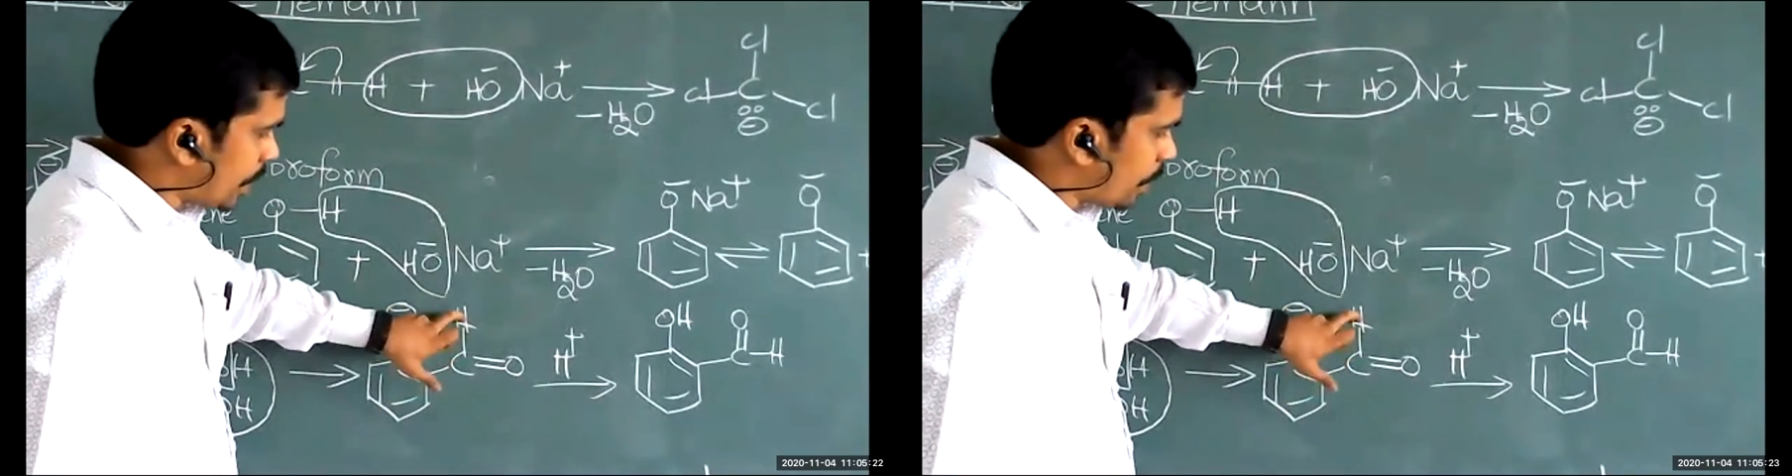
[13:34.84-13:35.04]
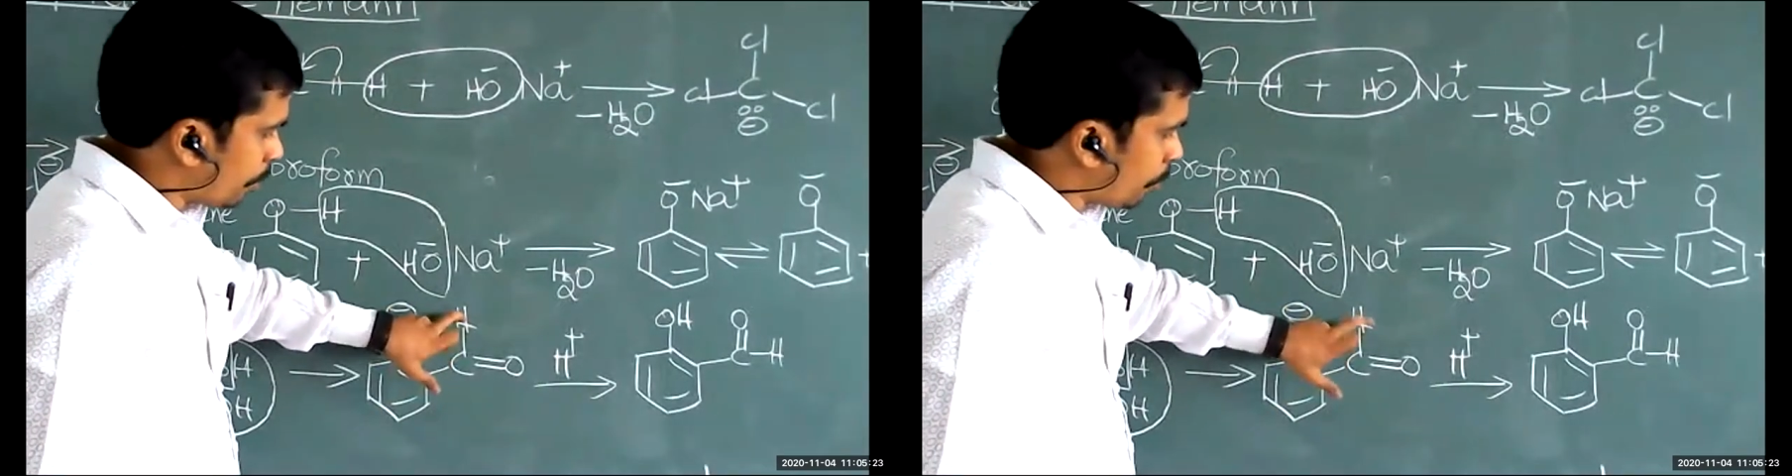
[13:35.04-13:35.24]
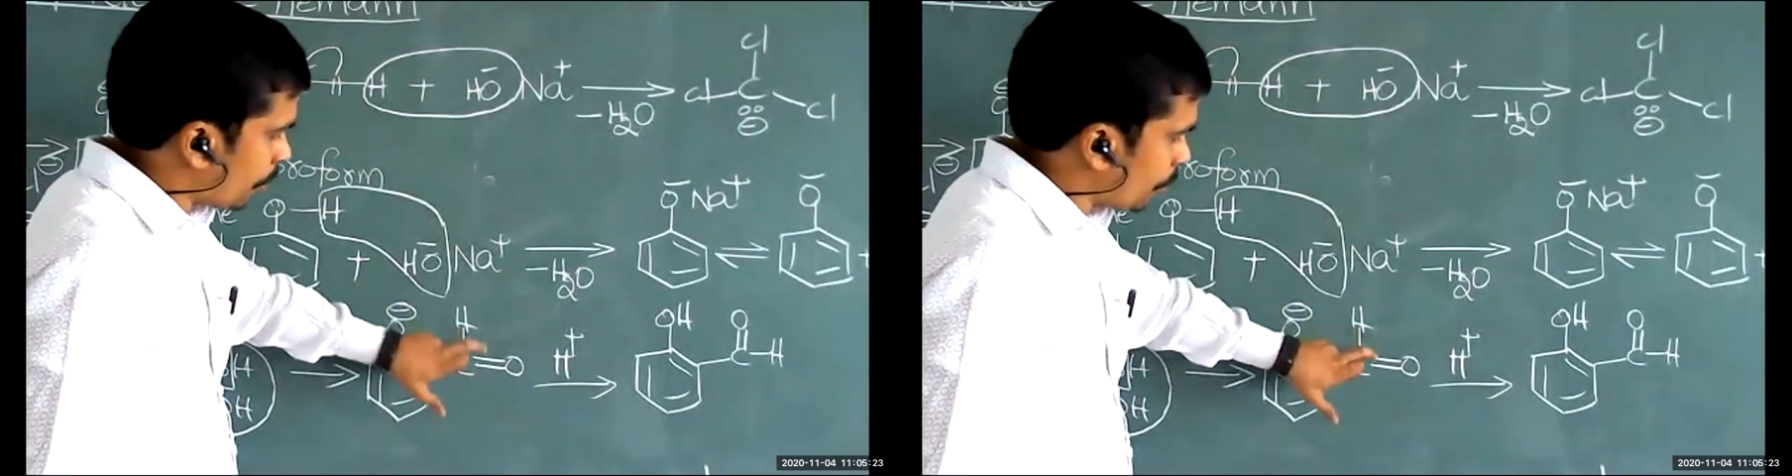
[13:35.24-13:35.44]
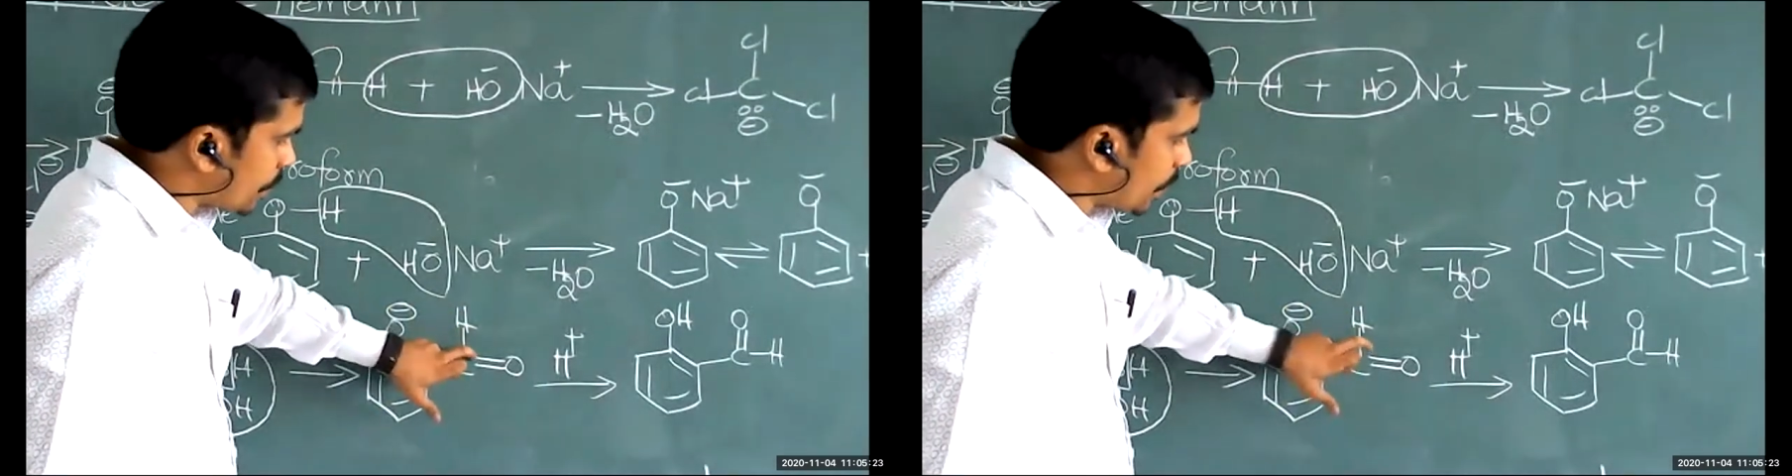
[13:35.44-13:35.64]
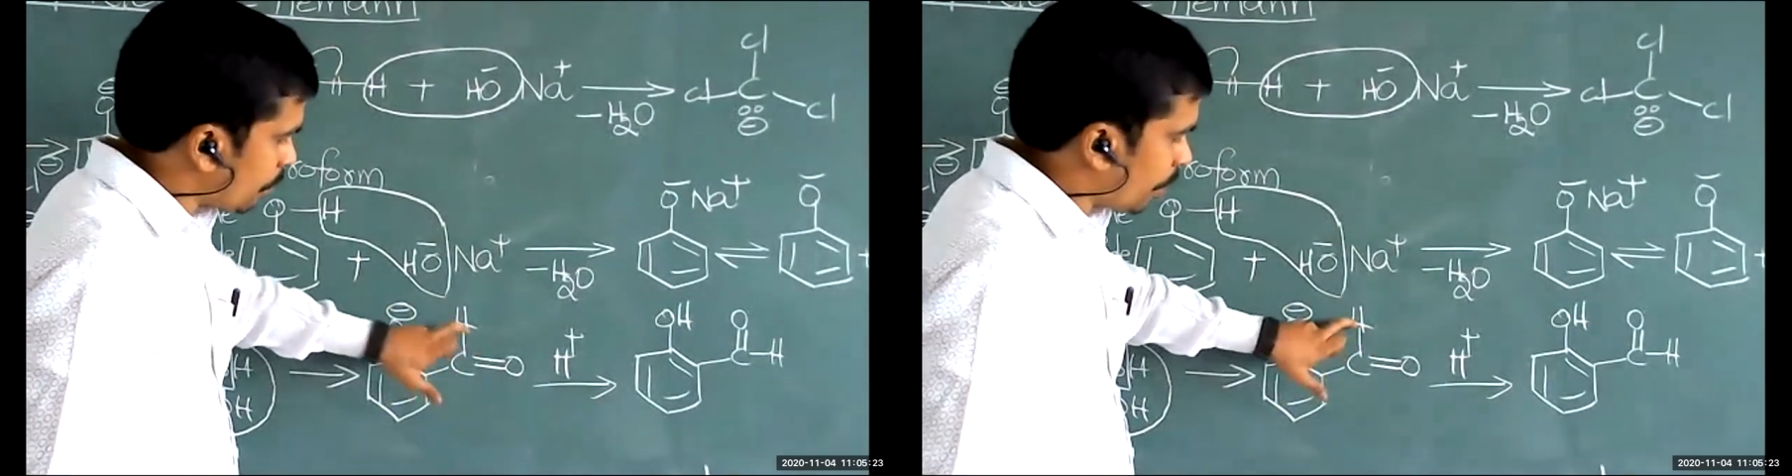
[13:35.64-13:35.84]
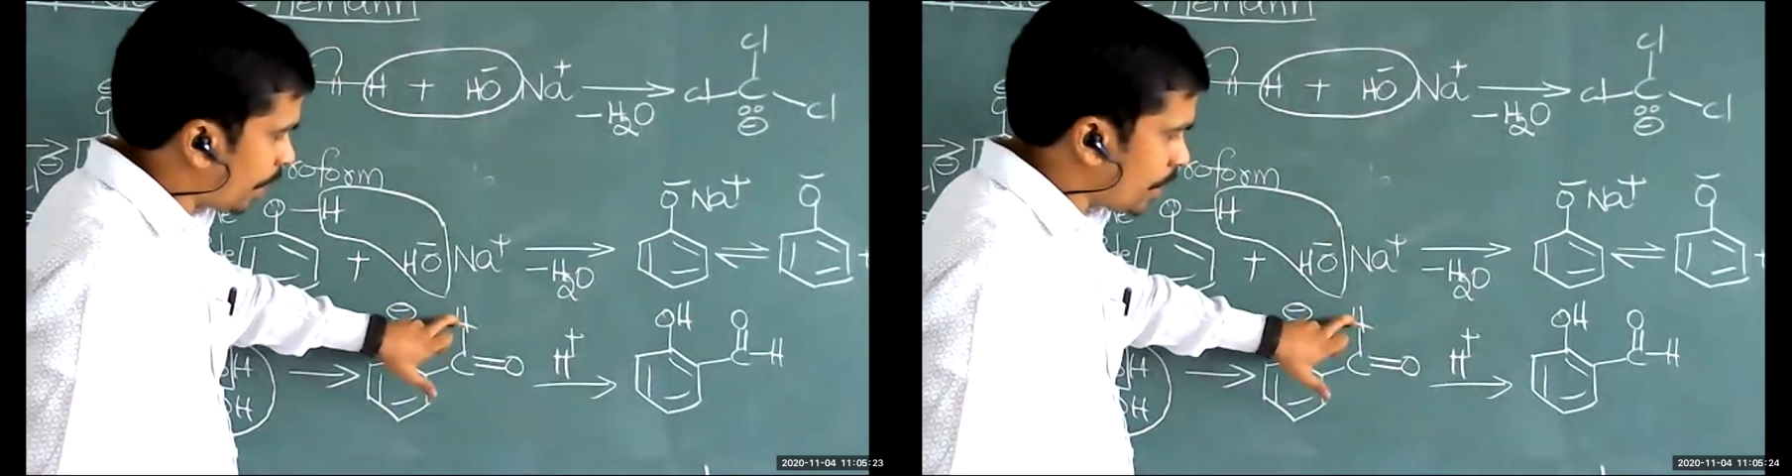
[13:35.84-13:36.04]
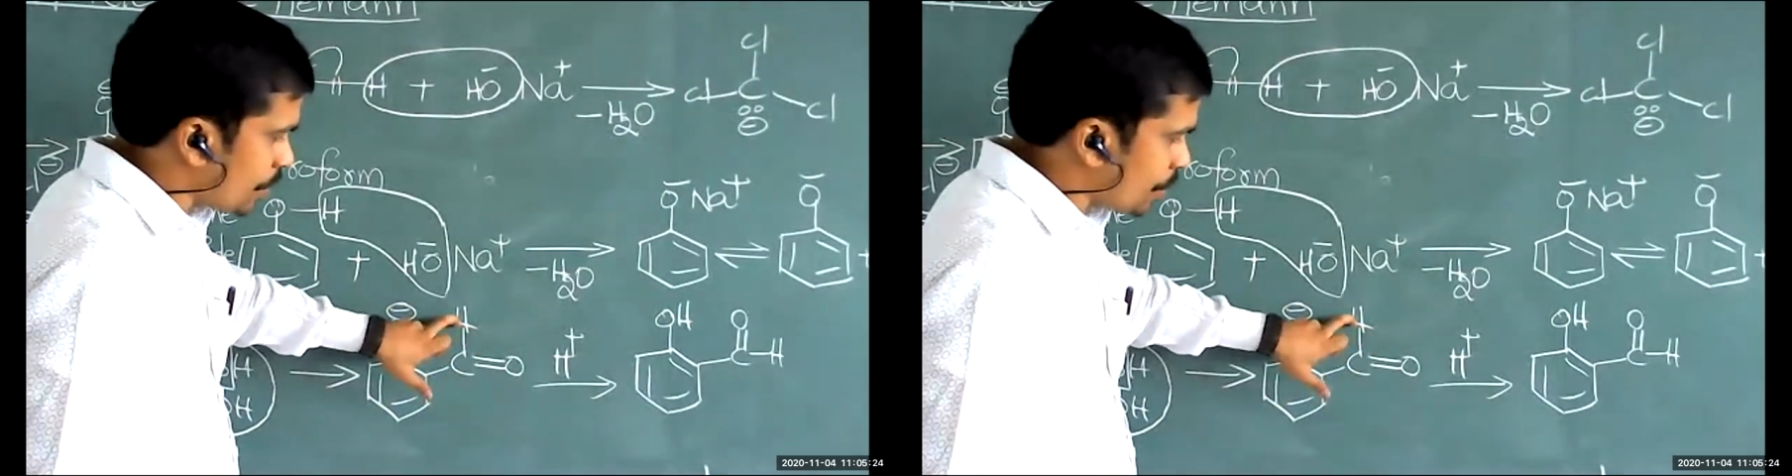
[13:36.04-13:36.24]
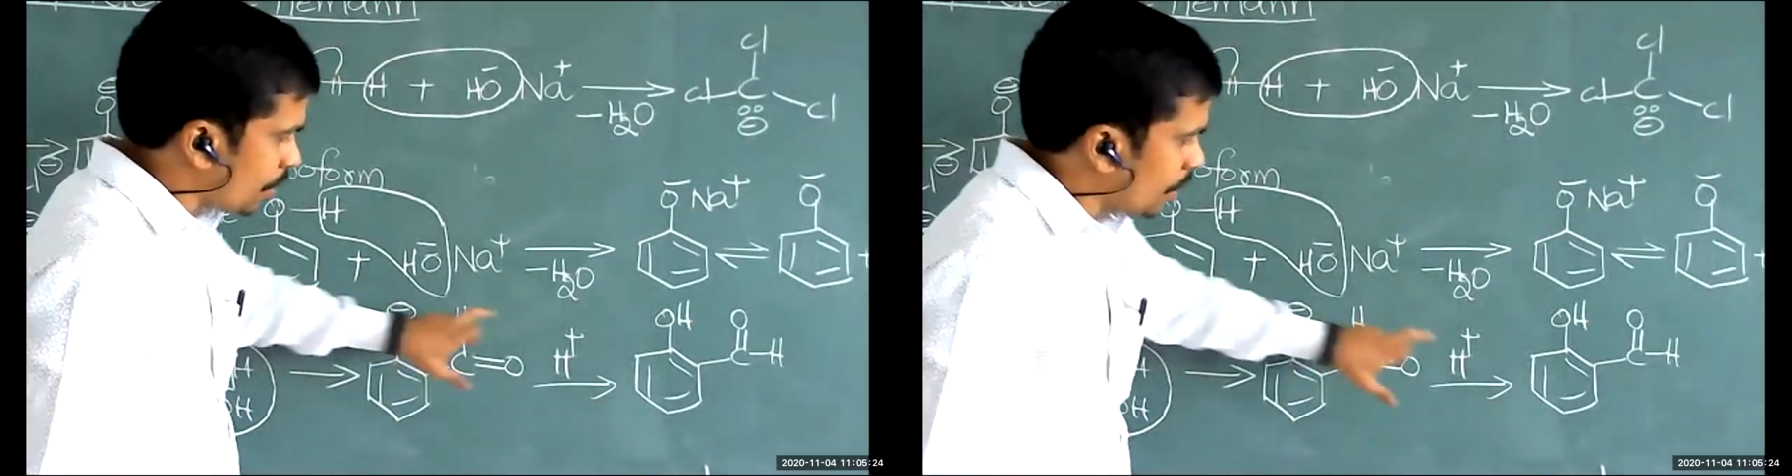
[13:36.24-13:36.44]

C double bond O single bond H